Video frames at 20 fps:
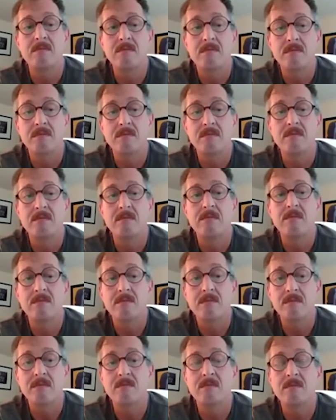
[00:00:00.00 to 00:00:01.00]

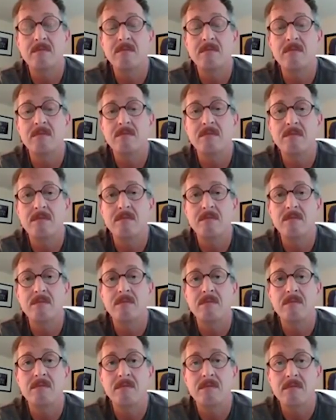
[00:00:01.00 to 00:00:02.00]

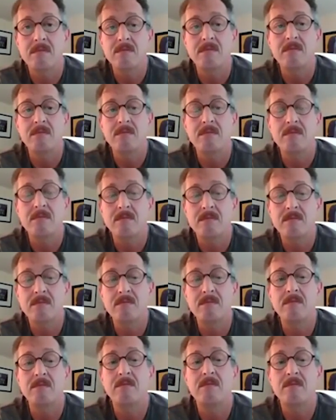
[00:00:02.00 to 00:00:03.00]

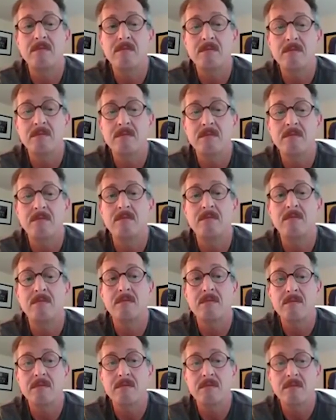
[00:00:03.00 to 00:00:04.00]

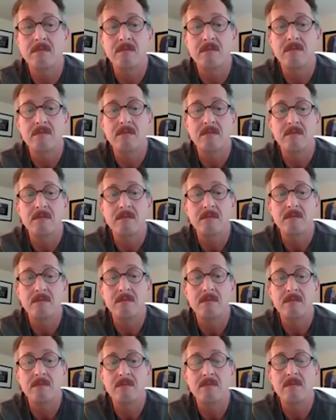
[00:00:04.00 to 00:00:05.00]

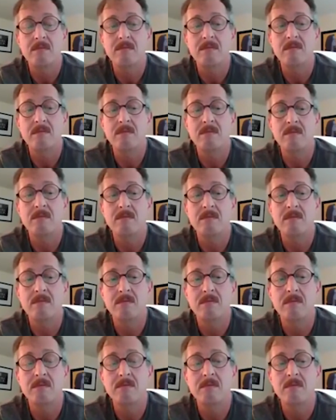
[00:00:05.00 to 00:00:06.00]

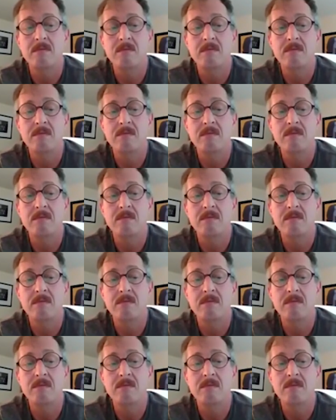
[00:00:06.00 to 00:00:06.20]
The person shown says nothing.